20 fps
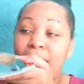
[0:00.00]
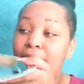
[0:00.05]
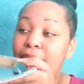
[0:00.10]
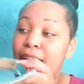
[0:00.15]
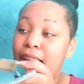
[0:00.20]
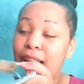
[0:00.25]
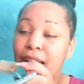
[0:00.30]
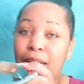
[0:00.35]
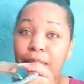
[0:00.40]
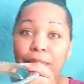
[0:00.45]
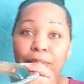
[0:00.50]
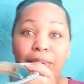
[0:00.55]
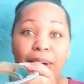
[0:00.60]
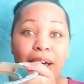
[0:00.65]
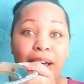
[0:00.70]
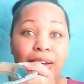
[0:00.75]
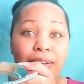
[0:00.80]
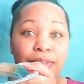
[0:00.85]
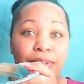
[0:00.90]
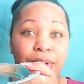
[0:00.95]
and we'll
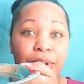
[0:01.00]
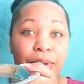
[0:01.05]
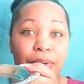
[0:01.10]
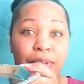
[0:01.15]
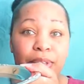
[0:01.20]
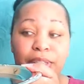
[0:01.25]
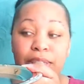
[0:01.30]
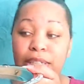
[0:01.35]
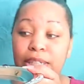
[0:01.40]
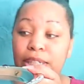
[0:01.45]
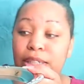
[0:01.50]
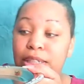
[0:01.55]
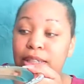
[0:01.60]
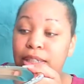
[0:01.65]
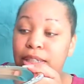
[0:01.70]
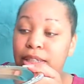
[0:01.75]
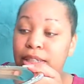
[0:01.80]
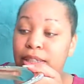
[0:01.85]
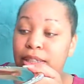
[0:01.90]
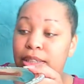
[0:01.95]
have, you know,
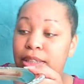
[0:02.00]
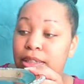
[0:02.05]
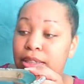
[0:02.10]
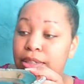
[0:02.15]
the